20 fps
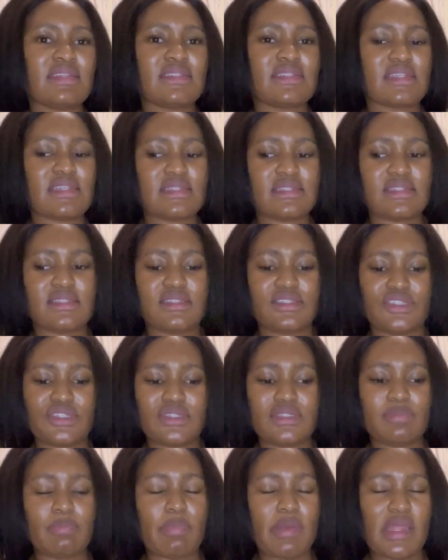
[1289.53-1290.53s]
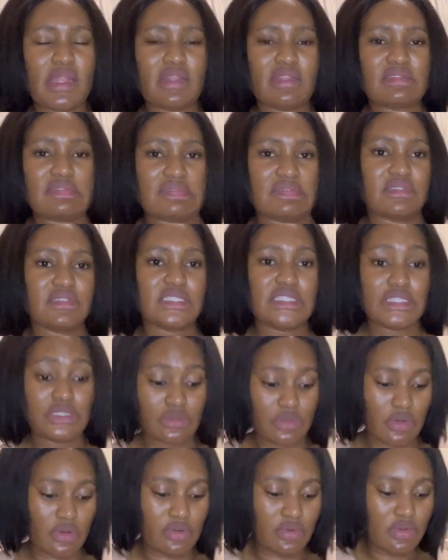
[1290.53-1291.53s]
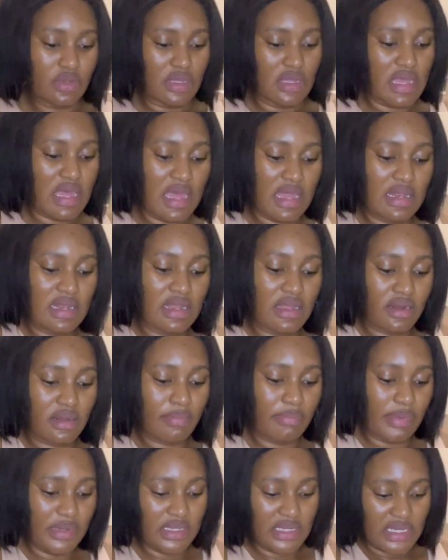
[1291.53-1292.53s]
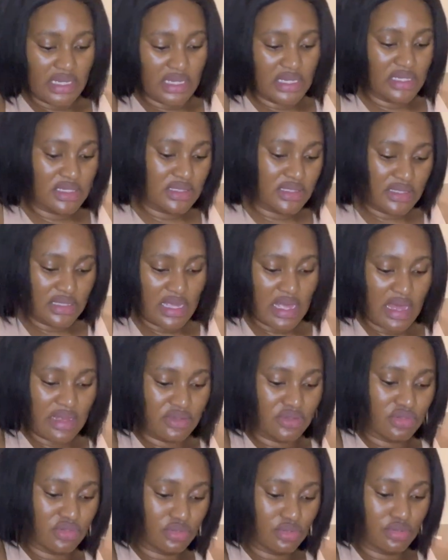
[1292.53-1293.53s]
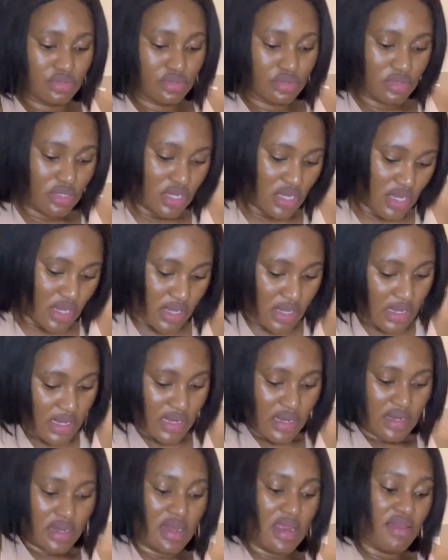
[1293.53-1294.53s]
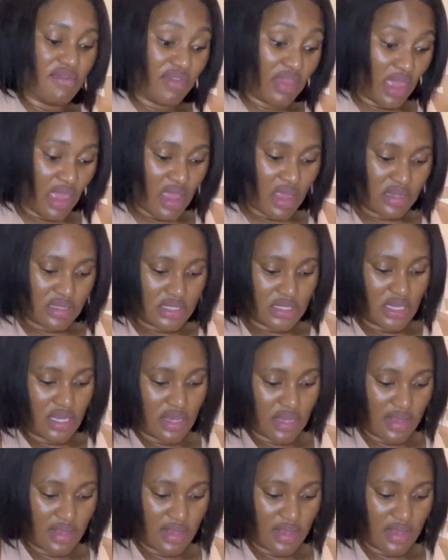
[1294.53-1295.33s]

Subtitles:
it's just been a little bit easier to navigate